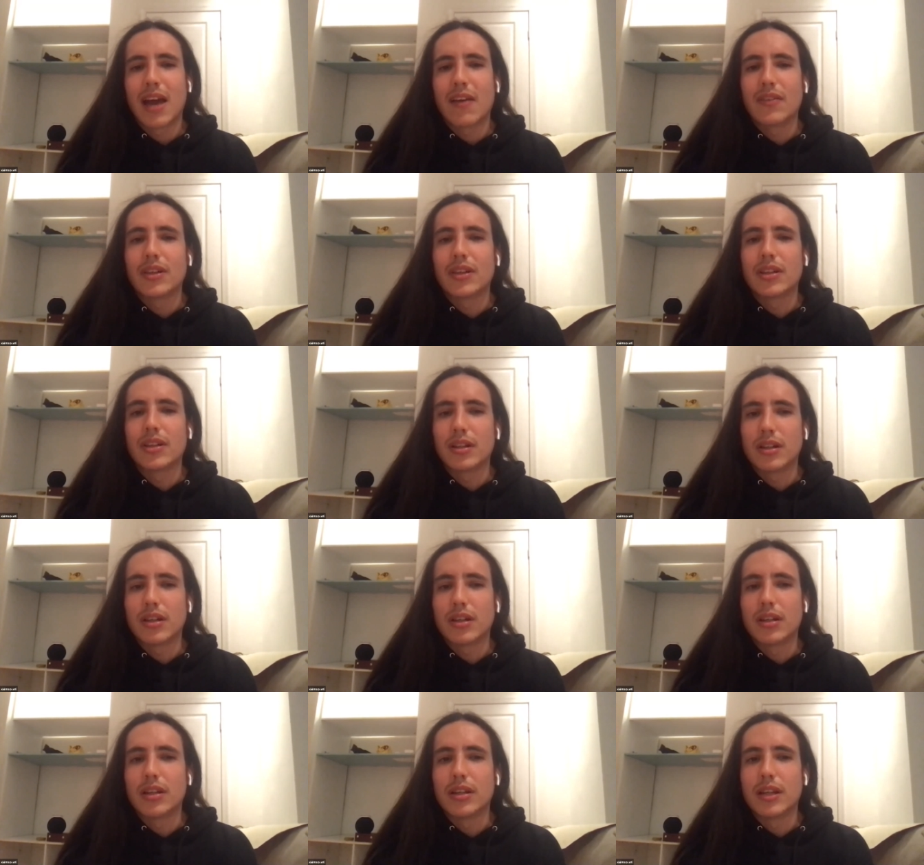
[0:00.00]
having
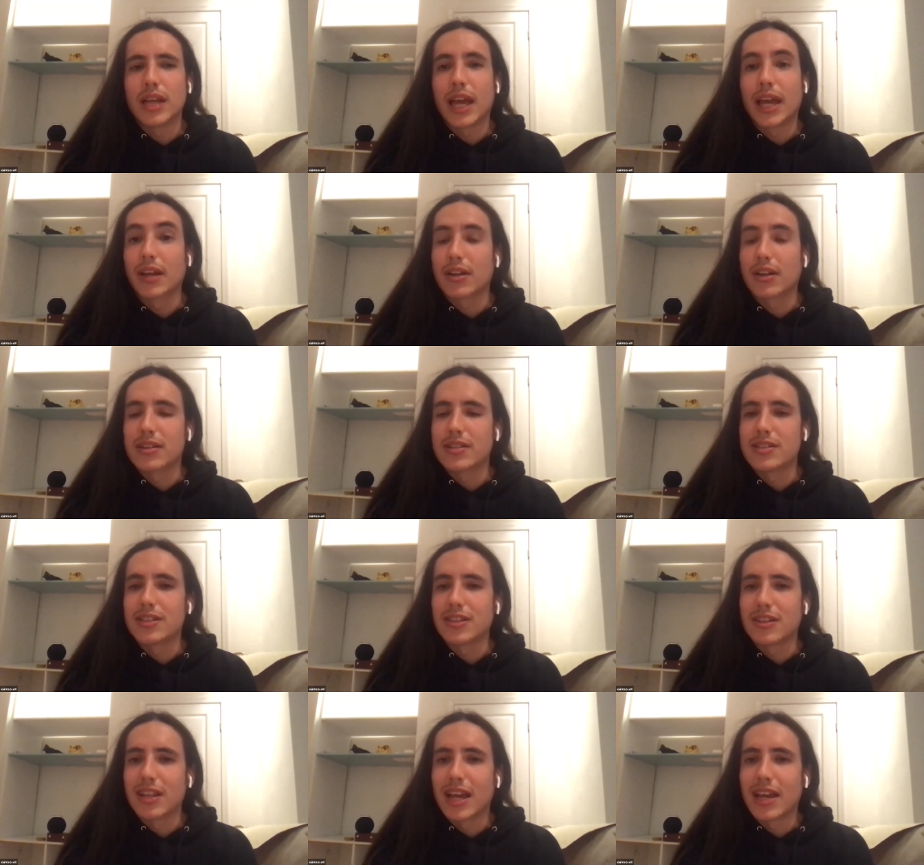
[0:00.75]
good
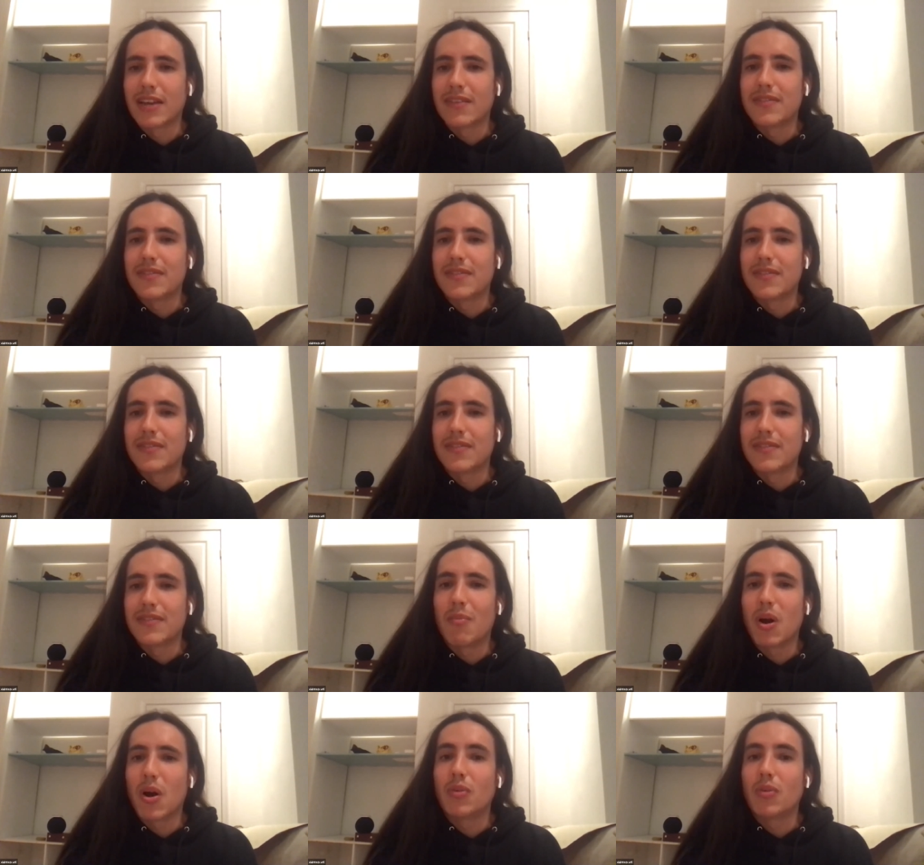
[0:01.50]
anchors in your life
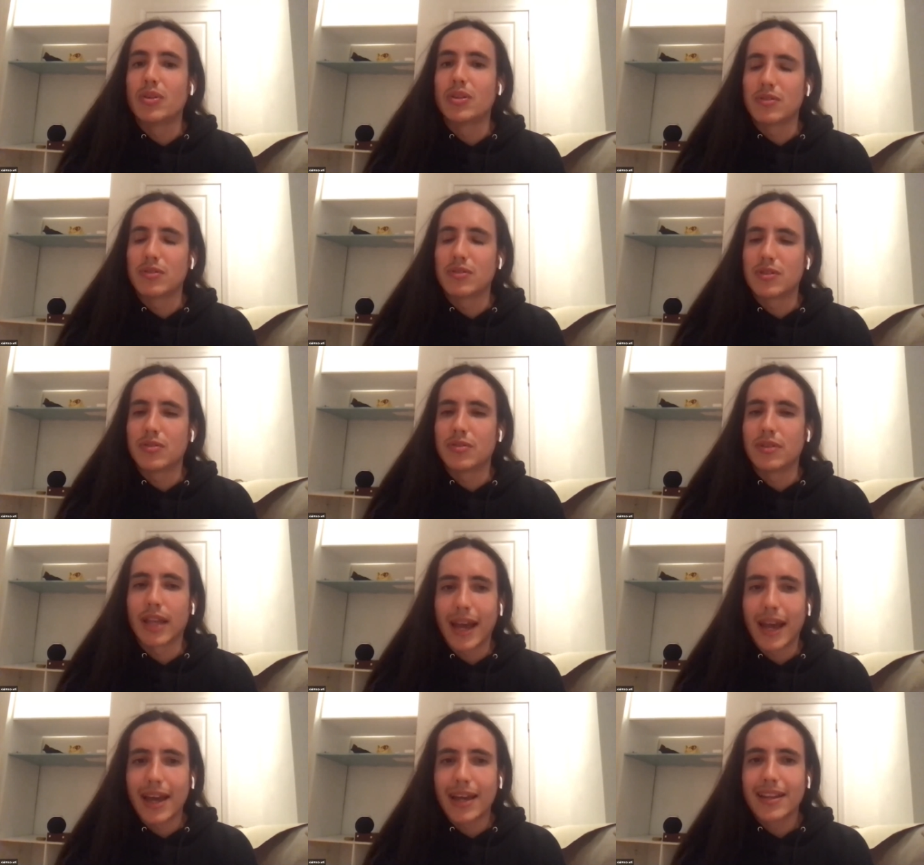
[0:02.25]
that help
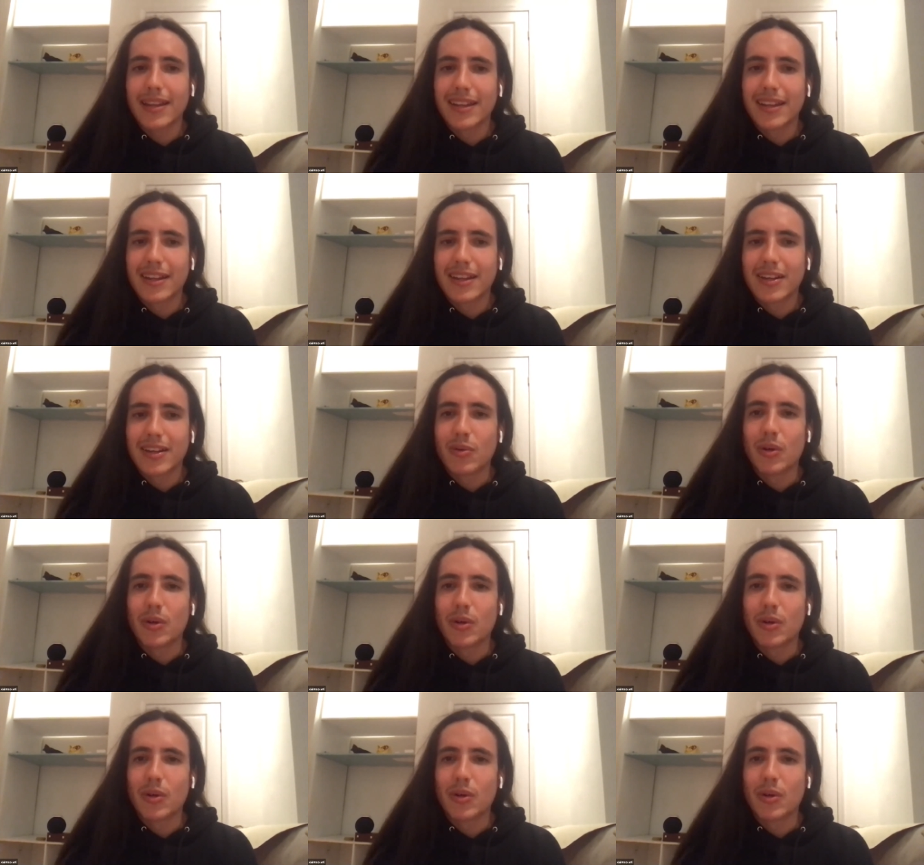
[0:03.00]
hold you to that,